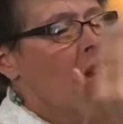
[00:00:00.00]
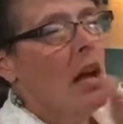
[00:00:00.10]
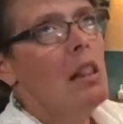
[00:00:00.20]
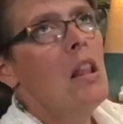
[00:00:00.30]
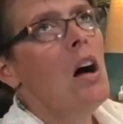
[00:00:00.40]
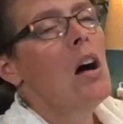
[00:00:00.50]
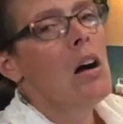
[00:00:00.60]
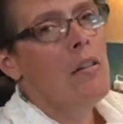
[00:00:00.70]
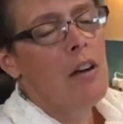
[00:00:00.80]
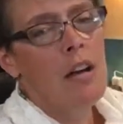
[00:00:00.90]
I
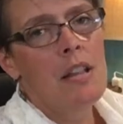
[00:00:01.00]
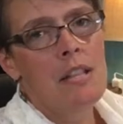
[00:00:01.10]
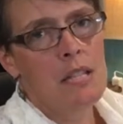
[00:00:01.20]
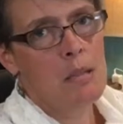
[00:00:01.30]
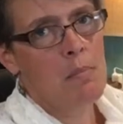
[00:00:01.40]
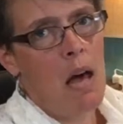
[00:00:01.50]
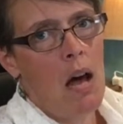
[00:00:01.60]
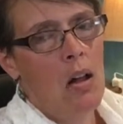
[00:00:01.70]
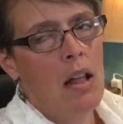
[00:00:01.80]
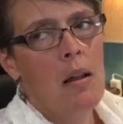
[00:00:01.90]
love the
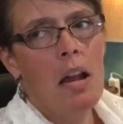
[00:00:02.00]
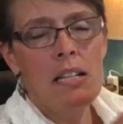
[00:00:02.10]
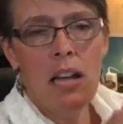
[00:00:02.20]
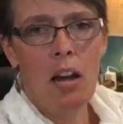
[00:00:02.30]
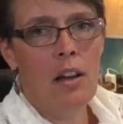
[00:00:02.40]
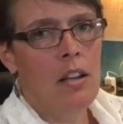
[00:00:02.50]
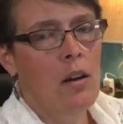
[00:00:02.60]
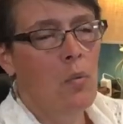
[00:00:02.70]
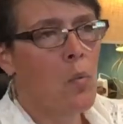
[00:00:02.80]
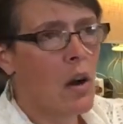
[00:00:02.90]
smell, and I tell
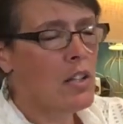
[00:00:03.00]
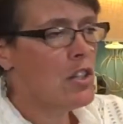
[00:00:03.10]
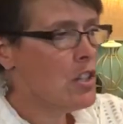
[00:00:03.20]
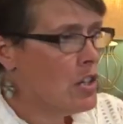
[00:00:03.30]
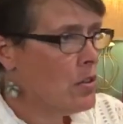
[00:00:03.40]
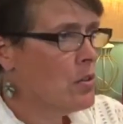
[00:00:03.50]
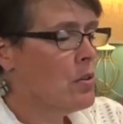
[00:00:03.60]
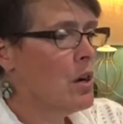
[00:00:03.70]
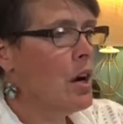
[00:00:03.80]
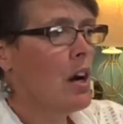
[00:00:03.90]
you, once
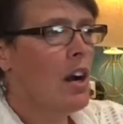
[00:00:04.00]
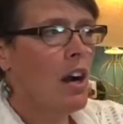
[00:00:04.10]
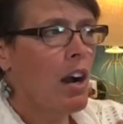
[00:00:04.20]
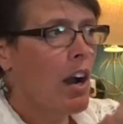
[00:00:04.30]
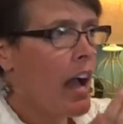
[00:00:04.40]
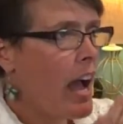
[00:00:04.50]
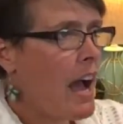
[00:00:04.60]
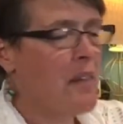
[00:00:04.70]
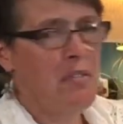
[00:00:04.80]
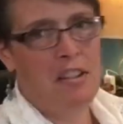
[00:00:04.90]
you
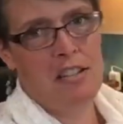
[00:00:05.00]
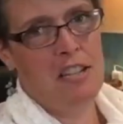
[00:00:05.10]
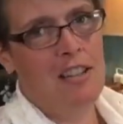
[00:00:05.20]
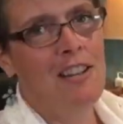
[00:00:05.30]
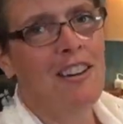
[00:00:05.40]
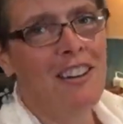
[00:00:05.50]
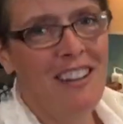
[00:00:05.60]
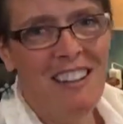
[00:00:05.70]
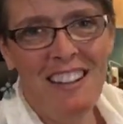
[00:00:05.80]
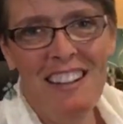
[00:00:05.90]
have this in
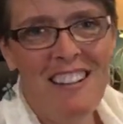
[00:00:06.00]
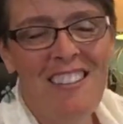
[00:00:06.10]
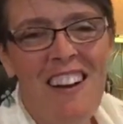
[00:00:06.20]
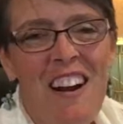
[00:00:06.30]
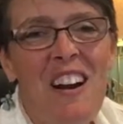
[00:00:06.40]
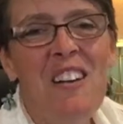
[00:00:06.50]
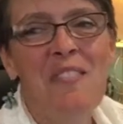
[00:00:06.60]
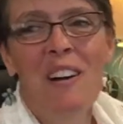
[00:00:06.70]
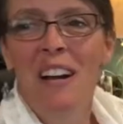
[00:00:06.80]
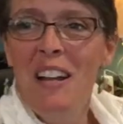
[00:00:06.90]
your
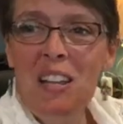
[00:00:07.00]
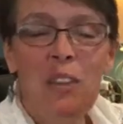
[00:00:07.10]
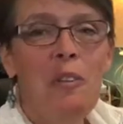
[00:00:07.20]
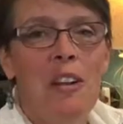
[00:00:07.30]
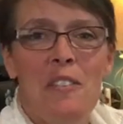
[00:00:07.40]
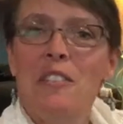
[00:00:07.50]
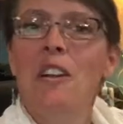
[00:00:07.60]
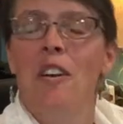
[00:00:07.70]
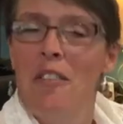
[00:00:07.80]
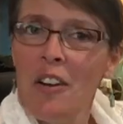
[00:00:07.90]
home, you will use it
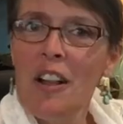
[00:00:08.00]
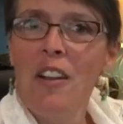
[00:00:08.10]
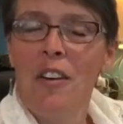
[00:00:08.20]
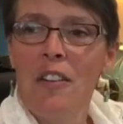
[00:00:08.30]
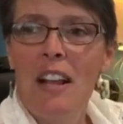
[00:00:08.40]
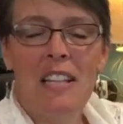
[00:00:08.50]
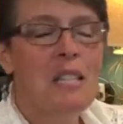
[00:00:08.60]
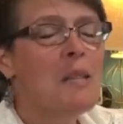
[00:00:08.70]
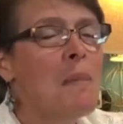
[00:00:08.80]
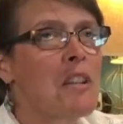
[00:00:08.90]
over and over again,
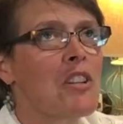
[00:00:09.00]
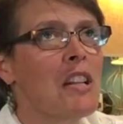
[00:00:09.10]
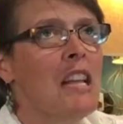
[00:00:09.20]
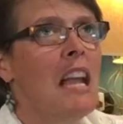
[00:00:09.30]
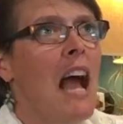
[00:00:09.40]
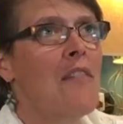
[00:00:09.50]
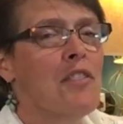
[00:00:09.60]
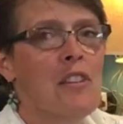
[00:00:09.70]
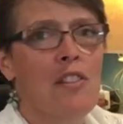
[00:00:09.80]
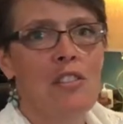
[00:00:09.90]
especially after
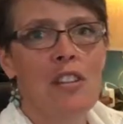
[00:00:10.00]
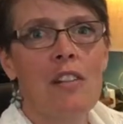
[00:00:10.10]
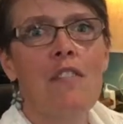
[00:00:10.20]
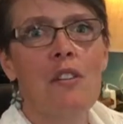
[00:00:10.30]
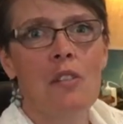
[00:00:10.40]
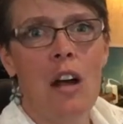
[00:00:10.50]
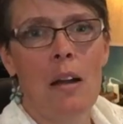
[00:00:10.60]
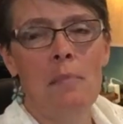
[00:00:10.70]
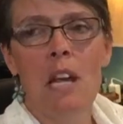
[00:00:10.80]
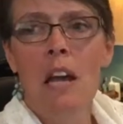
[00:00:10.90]
you've used it a few
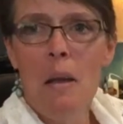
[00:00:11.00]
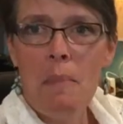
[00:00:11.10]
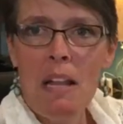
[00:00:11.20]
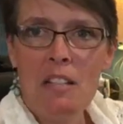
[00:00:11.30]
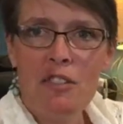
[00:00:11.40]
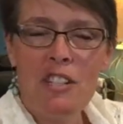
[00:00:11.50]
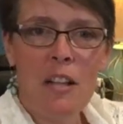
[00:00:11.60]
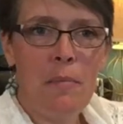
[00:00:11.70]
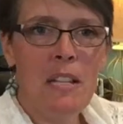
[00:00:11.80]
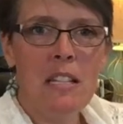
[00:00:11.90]
times, because for
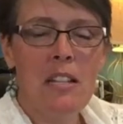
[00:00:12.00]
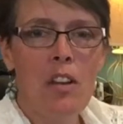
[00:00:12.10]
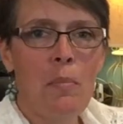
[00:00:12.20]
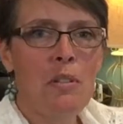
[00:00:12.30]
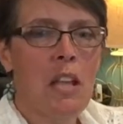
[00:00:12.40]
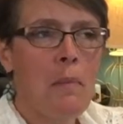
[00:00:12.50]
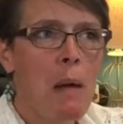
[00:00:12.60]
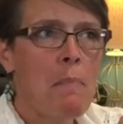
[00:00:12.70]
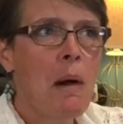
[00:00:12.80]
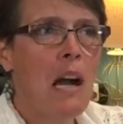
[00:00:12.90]
some reason it's almost like
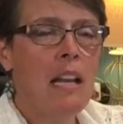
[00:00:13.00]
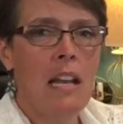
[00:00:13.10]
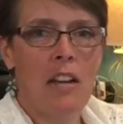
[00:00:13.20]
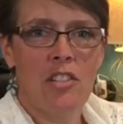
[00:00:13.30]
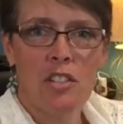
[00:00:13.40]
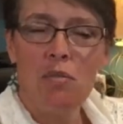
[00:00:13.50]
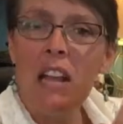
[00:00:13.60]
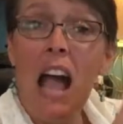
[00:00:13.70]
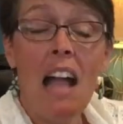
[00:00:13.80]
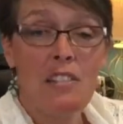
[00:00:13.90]
my body now just
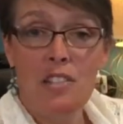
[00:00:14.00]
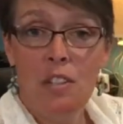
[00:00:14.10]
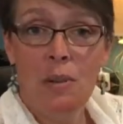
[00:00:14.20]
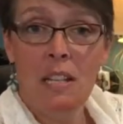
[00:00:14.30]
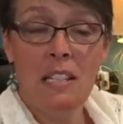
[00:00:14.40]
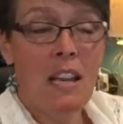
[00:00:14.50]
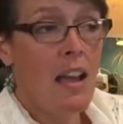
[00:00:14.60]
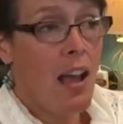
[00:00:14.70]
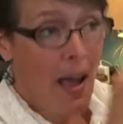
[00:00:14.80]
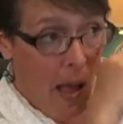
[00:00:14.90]
reacts to it,
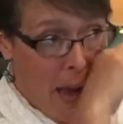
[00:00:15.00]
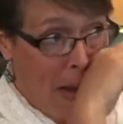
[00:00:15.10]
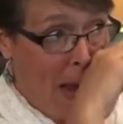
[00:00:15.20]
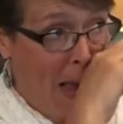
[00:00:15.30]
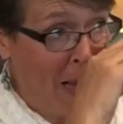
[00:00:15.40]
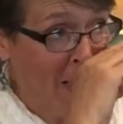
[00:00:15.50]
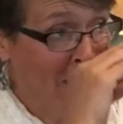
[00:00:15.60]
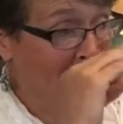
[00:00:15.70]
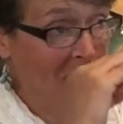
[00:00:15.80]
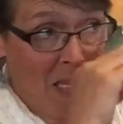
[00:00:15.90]
and as
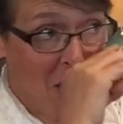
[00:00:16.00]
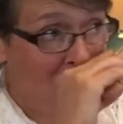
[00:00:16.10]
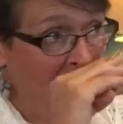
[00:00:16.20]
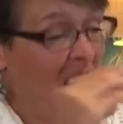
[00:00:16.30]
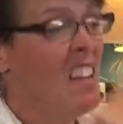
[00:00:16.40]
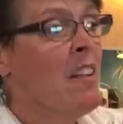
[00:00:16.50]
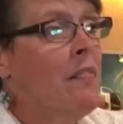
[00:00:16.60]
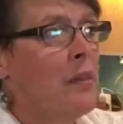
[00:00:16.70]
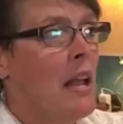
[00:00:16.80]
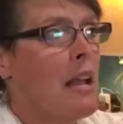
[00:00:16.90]
soon as I smell it,
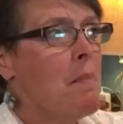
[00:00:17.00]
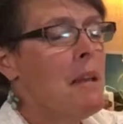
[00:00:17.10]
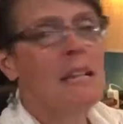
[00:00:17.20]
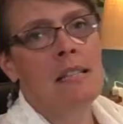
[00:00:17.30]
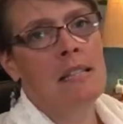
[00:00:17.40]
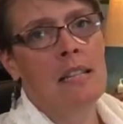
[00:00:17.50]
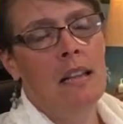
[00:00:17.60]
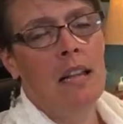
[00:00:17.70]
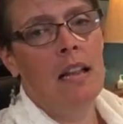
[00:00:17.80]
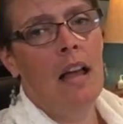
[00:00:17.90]
and I'm
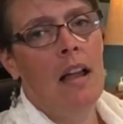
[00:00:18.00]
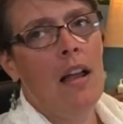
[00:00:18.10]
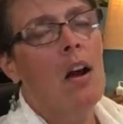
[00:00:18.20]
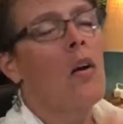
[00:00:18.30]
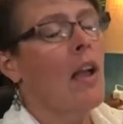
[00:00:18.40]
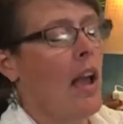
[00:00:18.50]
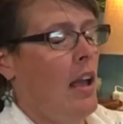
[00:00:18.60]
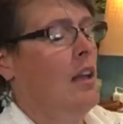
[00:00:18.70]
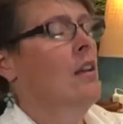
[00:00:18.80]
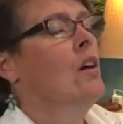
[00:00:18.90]
instantly like,
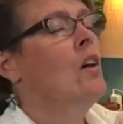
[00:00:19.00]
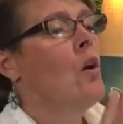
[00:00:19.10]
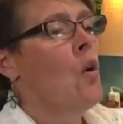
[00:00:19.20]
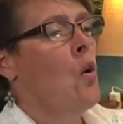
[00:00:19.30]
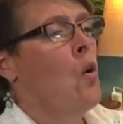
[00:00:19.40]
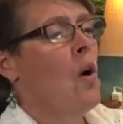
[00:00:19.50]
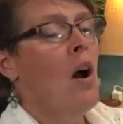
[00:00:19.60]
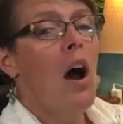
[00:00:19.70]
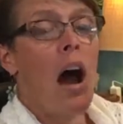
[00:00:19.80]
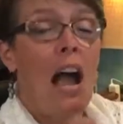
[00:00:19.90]
okay, whew.
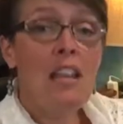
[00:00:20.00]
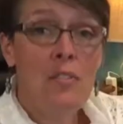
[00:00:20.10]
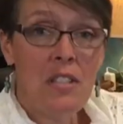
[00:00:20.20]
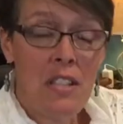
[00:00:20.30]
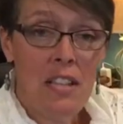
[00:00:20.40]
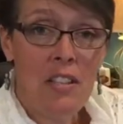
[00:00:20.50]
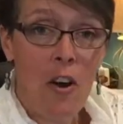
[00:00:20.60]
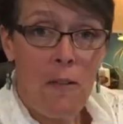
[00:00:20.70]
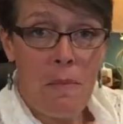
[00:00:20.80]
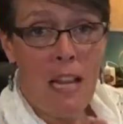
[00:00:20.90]
I use this
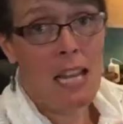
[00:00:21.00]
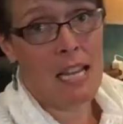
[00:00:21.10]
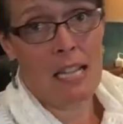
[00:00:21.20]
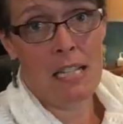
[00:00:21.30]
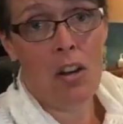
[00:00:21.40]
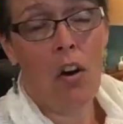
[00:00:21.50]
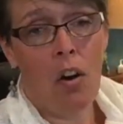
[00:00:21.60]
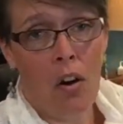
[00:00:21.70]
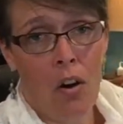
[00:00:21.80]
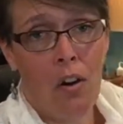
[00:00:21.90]
on my kids
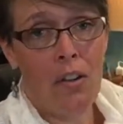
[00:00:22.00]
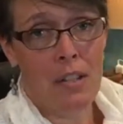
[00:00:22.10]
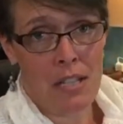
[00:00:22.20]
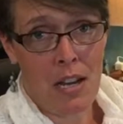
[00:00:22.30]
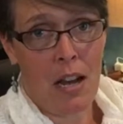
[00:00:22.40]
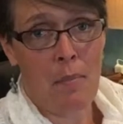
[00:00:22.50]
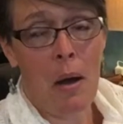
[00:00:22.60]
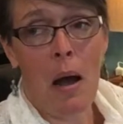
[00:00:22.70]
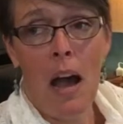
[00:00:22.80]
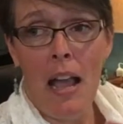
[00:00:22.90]
all the time.
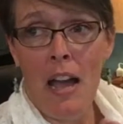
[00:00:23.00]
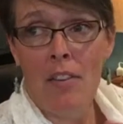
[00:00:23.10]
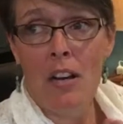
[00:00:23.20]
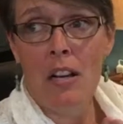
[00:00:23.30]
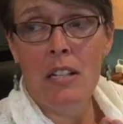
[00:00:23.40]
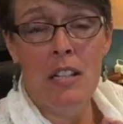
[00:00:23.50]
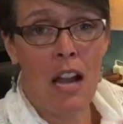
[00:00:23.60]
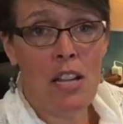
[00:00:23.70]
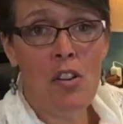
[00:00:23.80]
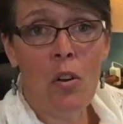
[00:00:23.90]
I have a
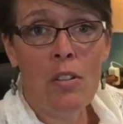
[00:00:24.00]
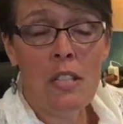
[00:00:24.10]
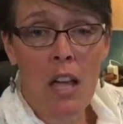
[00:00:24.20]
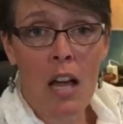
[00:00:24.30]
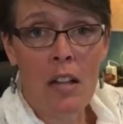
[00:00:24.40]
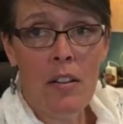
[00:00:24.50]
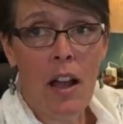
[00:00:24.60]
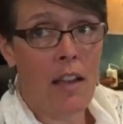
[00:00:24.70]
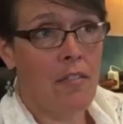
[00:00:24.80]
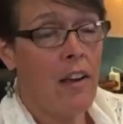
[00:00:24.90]
9-year-old son.
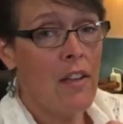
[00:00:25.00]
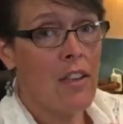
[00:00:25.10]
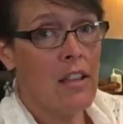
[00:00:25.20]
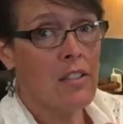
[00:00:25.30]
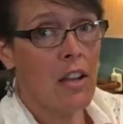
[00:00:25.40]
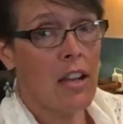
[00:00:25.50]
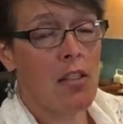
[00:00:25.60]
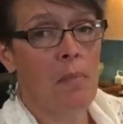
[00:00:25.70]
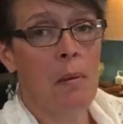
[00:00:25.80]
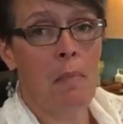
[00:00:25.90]
I have 5 kids
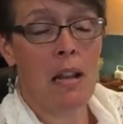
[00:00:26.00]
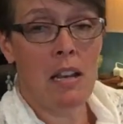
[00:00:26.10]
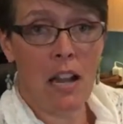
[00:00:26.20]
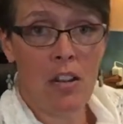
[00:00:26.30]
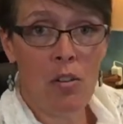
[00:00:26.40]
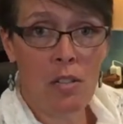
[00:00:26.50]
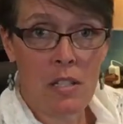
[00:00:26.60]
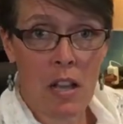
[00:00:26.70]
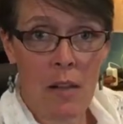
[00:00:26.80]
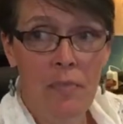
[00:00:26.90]
altogether, but my 9-year-old
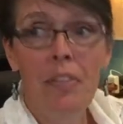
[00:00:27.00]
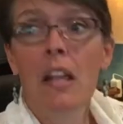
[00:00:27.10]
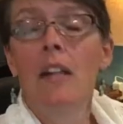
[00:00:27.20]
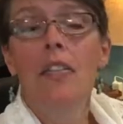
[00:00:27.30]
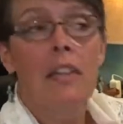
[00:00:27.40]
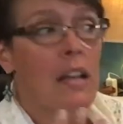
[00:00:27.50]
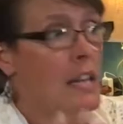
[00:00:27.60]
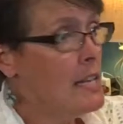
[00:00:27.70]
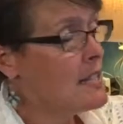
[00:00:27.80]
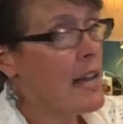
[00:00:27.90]
son,
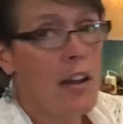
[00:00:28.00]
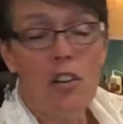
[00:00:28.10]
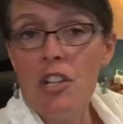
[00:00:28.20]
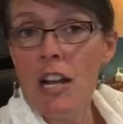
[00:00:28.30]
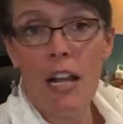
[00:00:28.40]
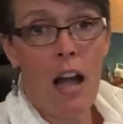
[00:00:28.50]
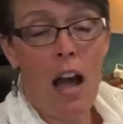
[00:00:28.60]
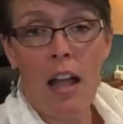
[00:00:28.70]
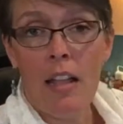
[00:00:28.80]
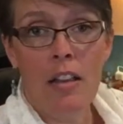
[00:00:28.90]
he's an energetic guy.